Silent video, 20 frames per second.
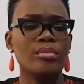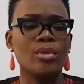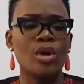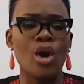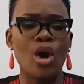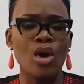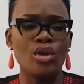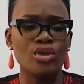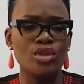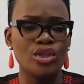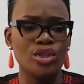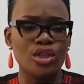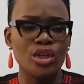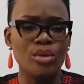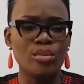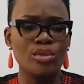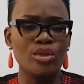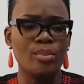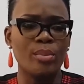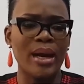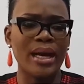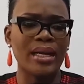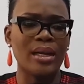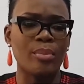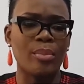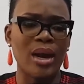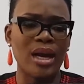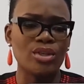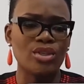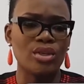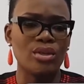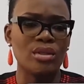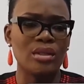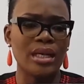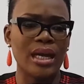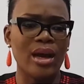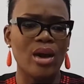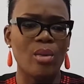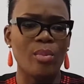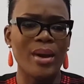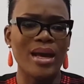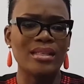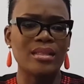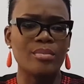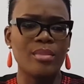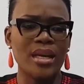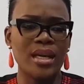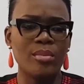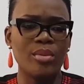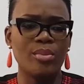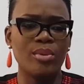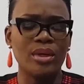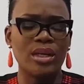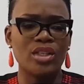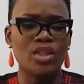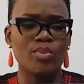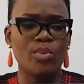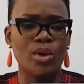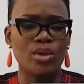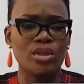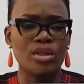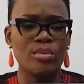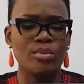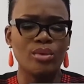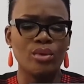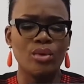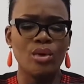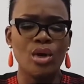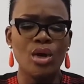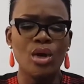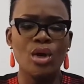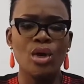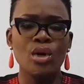consumed by the passion to help as many people as possible